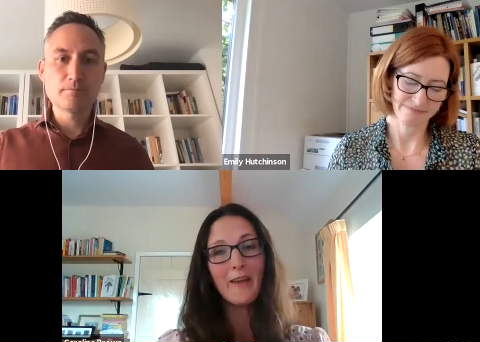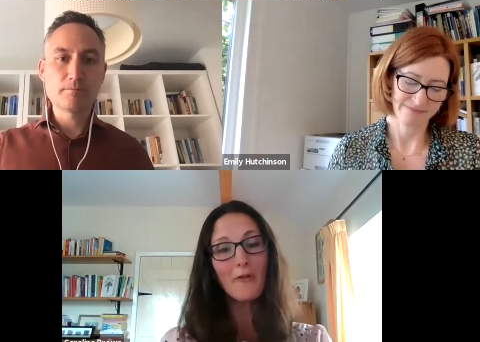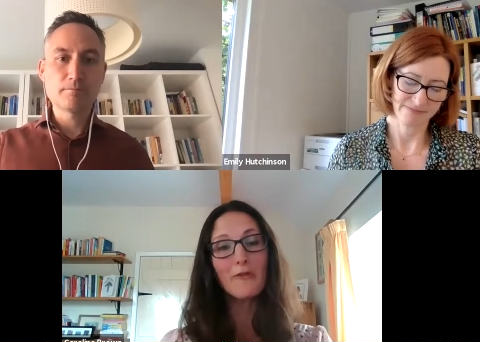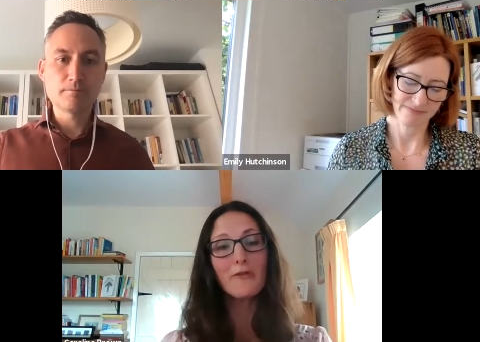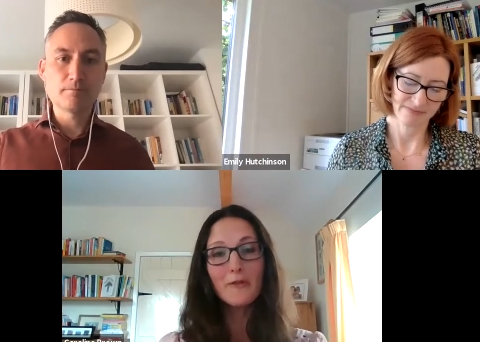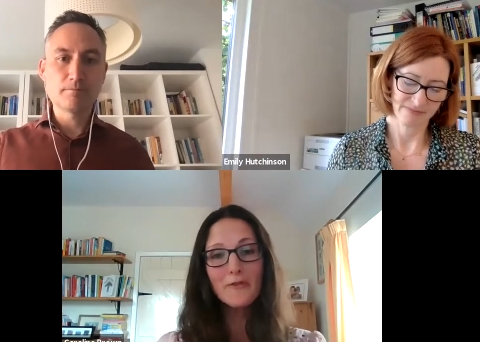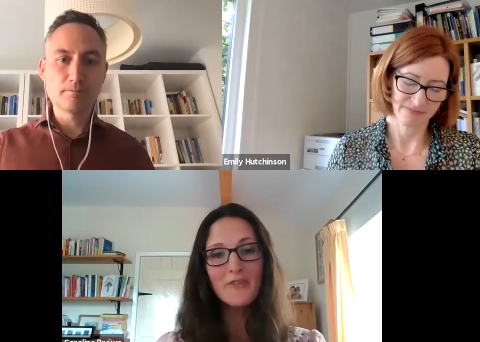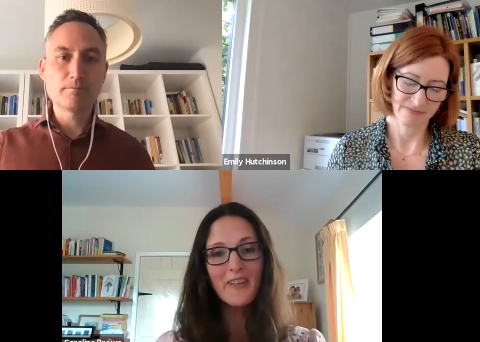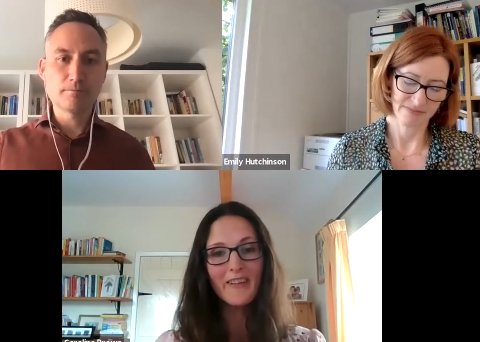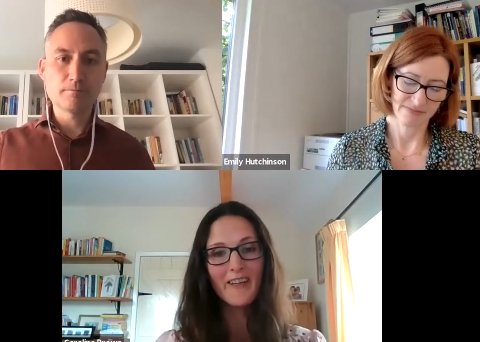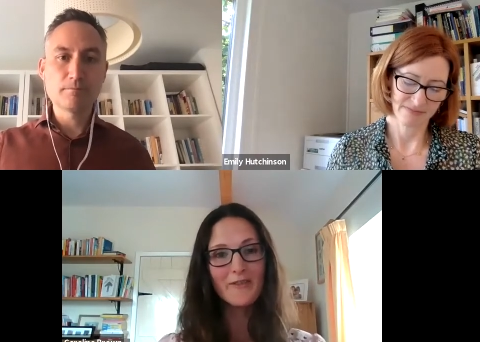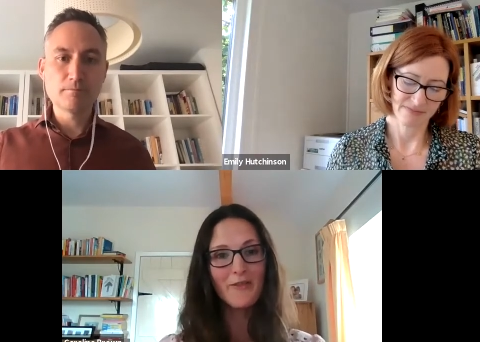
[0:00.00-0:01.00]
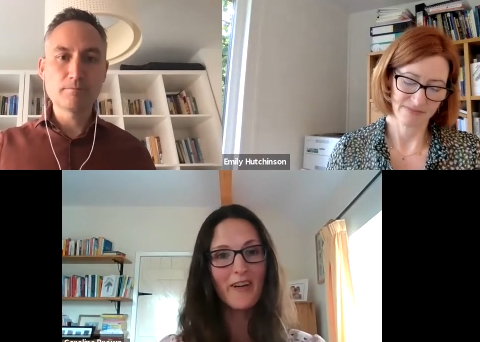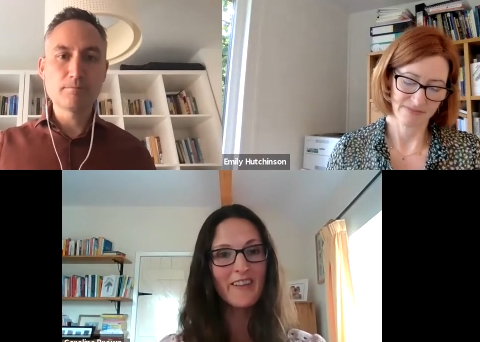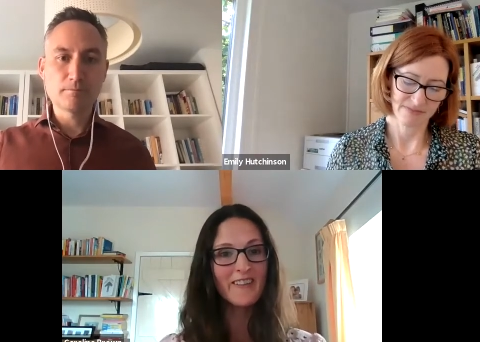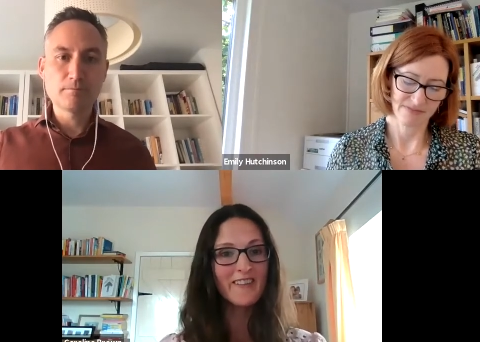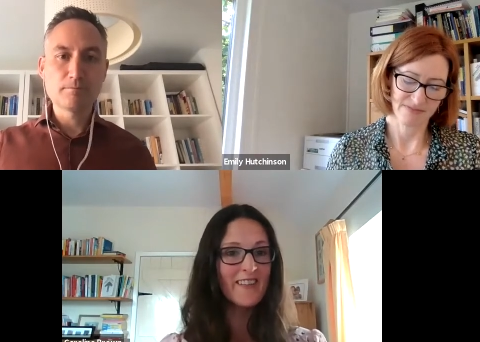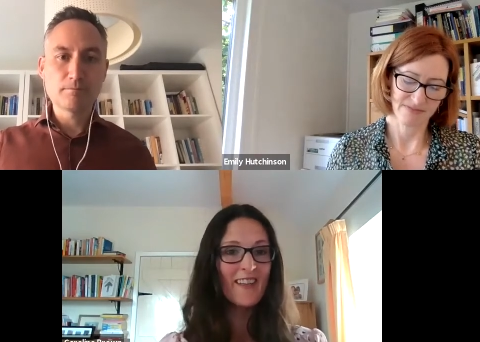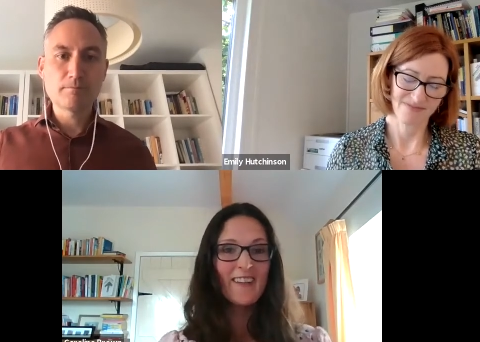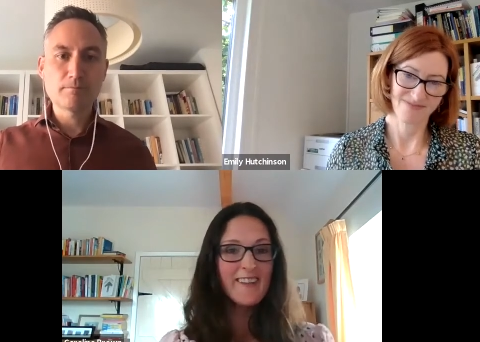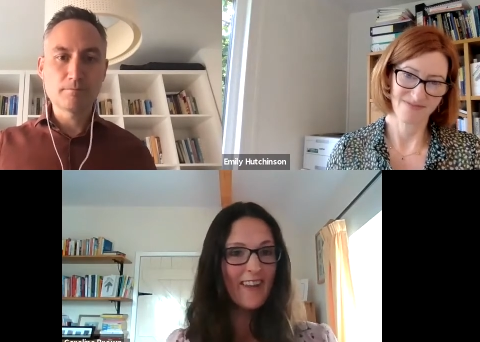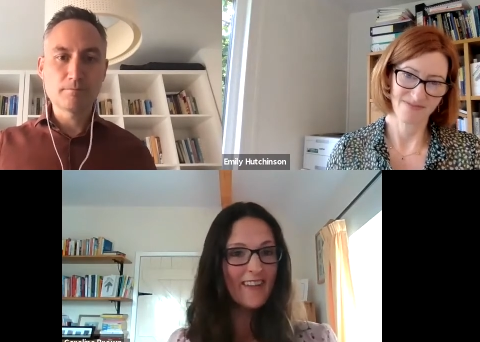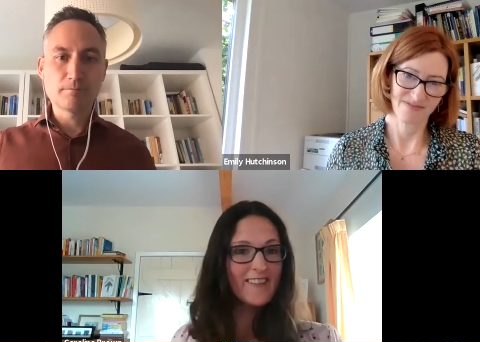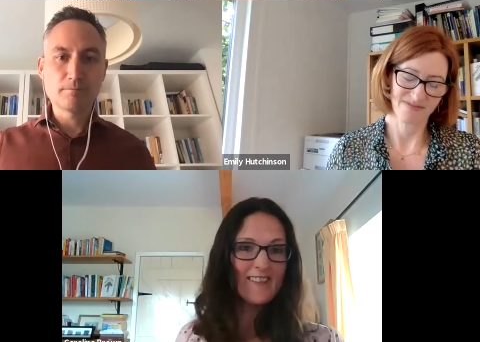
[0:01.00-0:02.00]
Speaker 1: They're not using their strengths
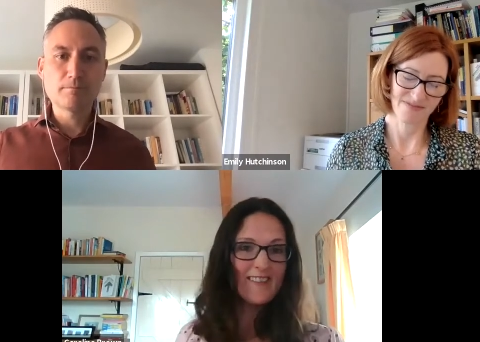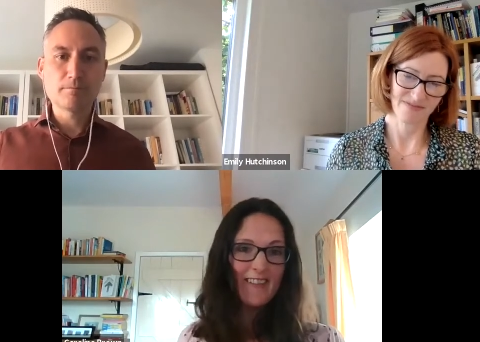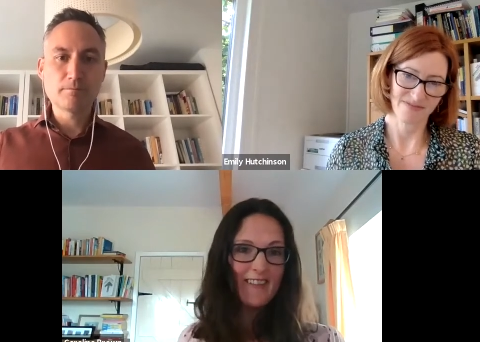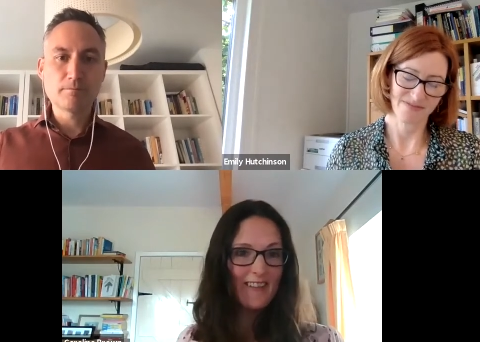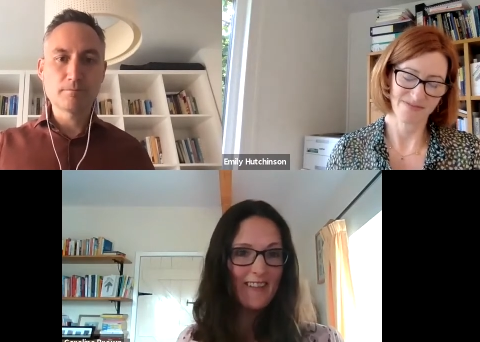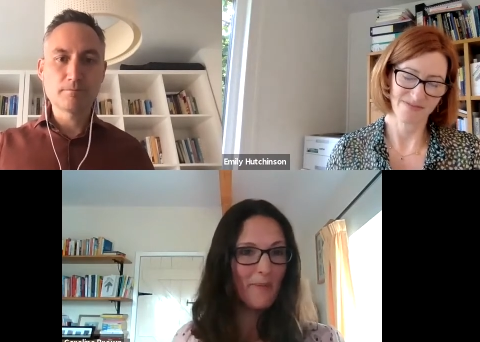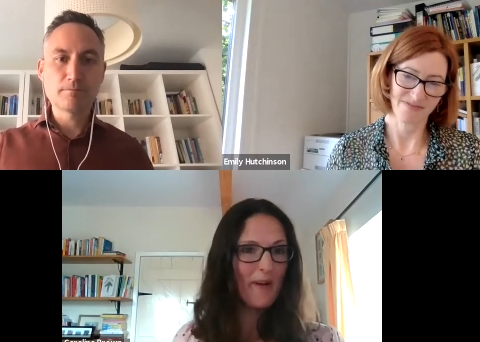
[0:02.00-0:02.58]
they're just a, a,